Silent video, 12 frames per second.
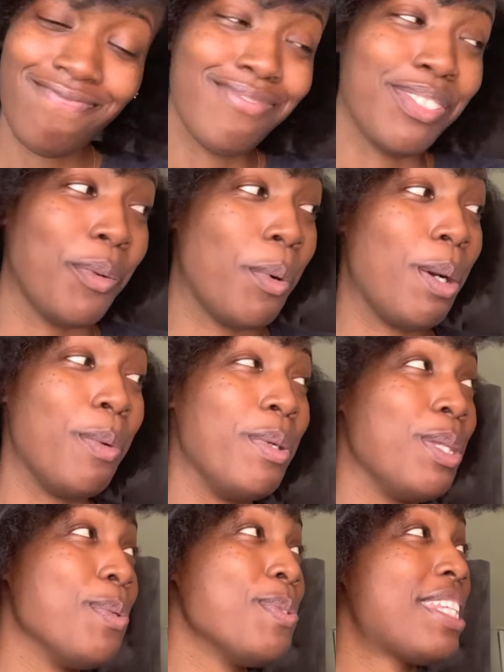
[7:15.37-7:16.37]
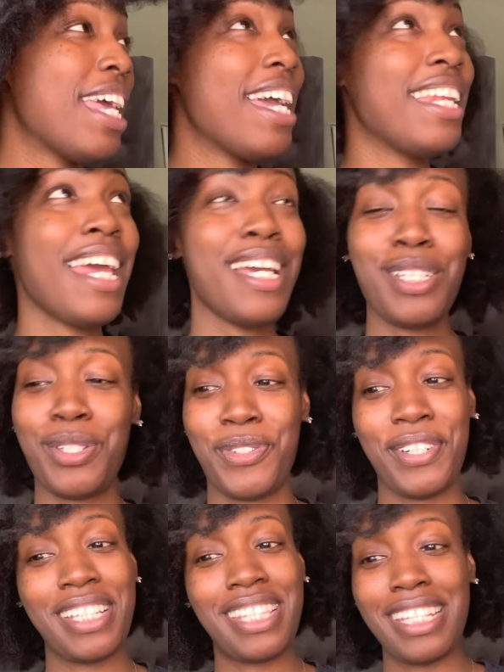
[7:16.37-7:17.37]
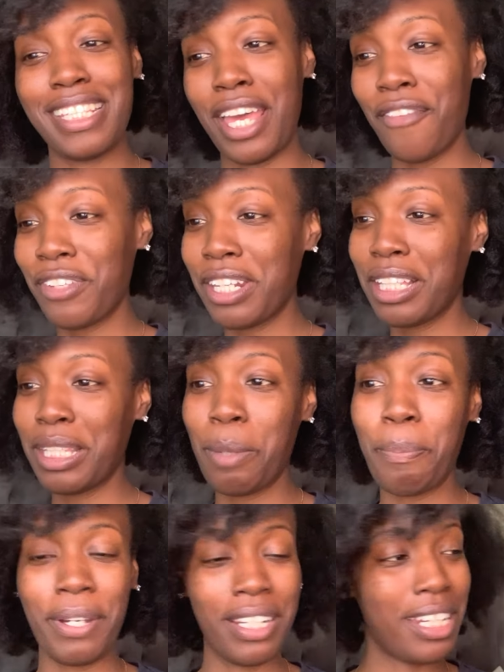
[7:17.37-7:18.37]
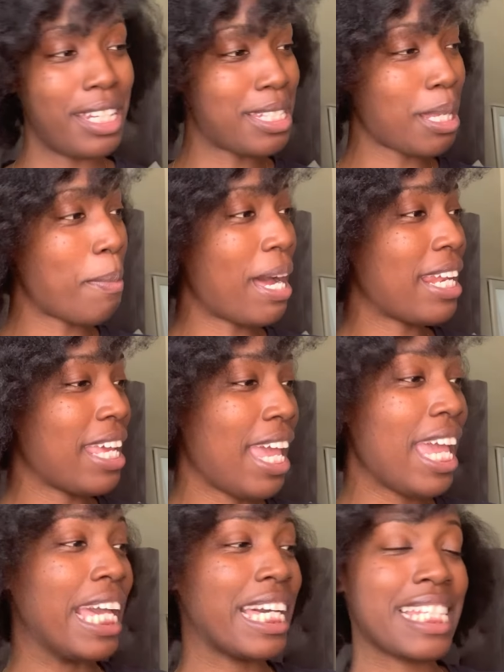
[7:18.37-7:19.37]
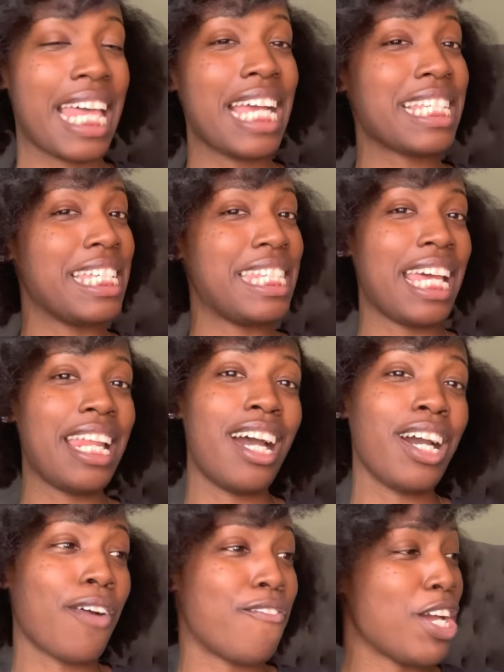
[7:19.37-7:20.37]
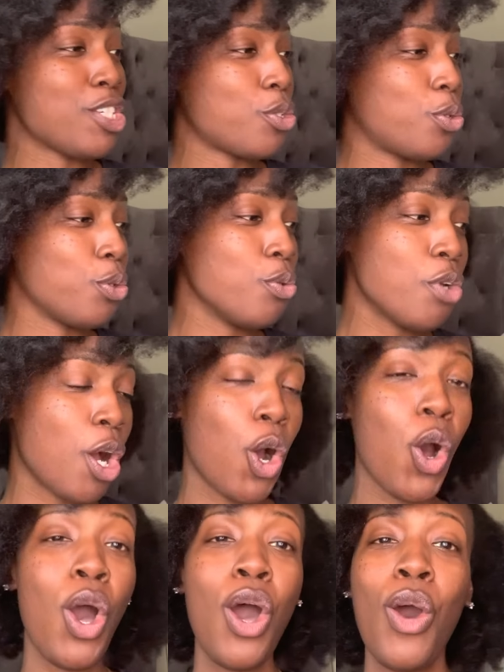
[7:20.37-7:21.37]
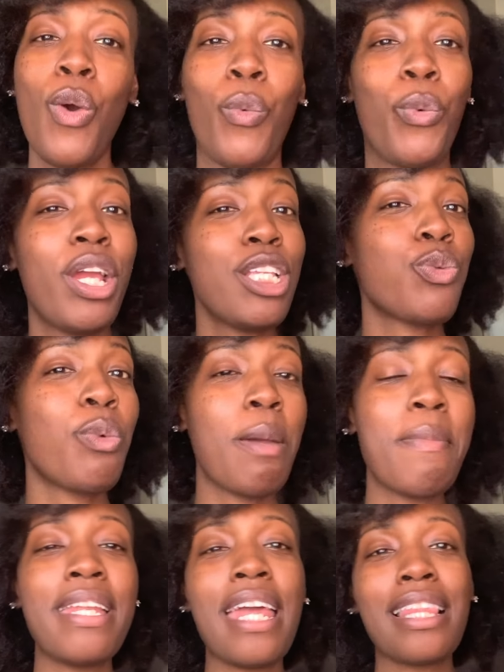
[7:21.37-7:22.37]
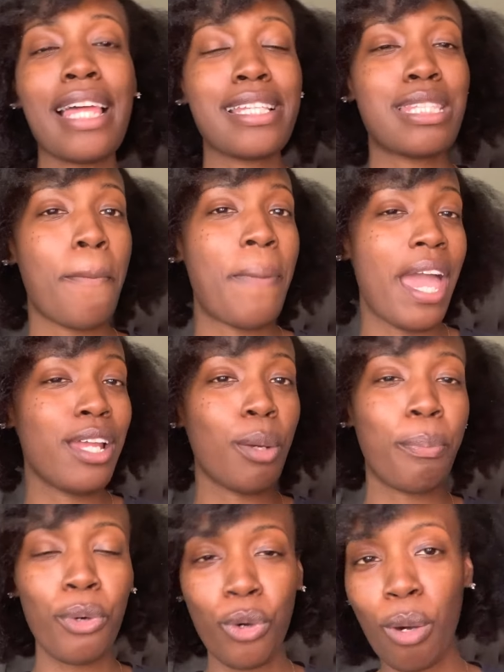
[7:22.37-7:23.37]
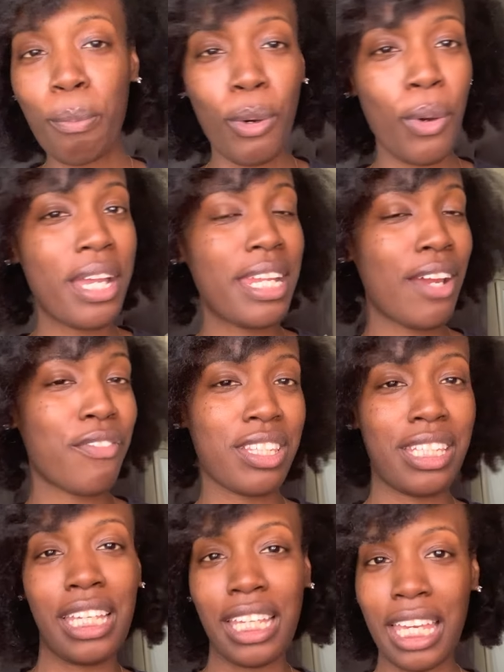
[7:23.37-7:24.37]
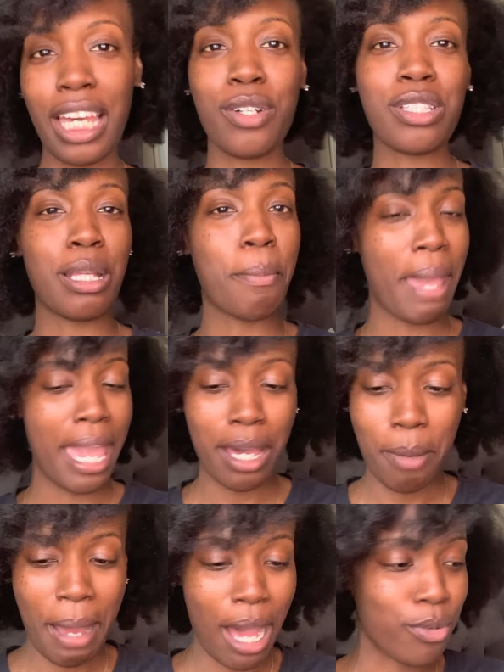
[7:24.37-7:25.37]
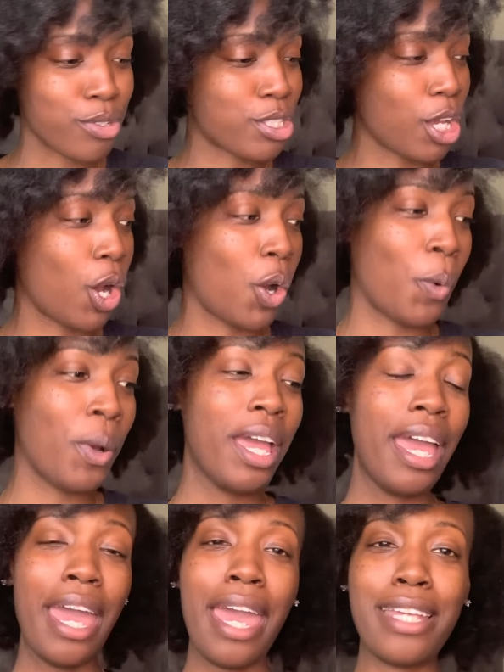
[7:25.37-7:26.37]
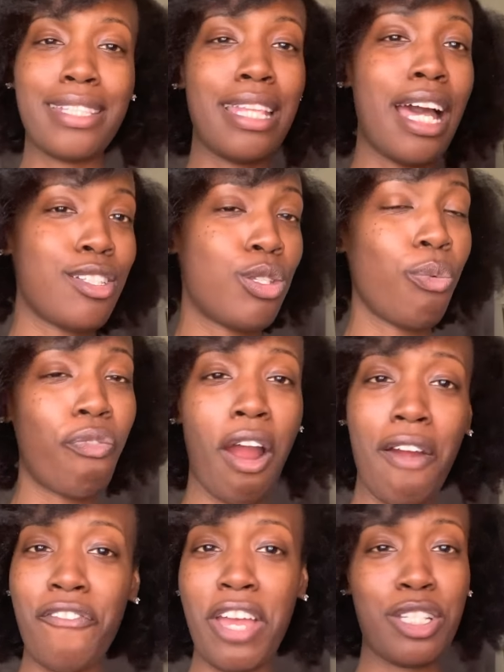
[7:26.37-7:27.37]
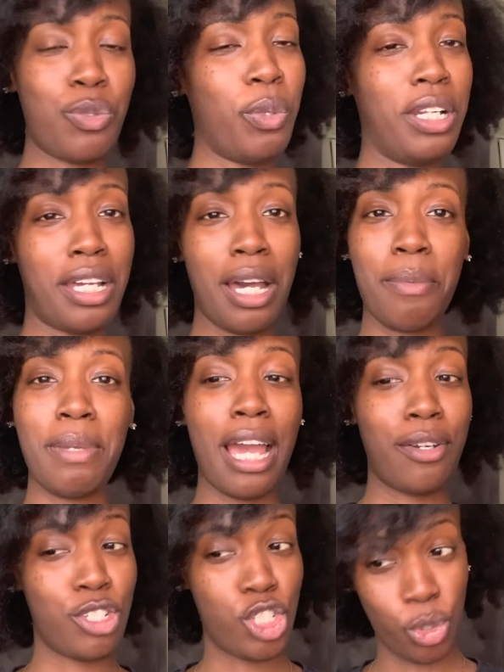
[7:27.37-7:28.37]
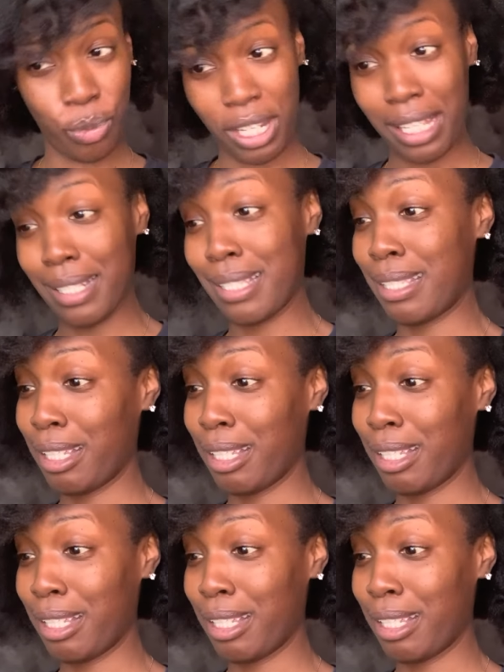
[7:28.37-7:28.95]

well, when you said that, Sharice, it definitely put it in somebody's head. Because Ashley said in her confessional, you know, rich women, they like to pay the pool boy and everything else to bang them out. So it's not too far-fetched when it comes down to Sharice.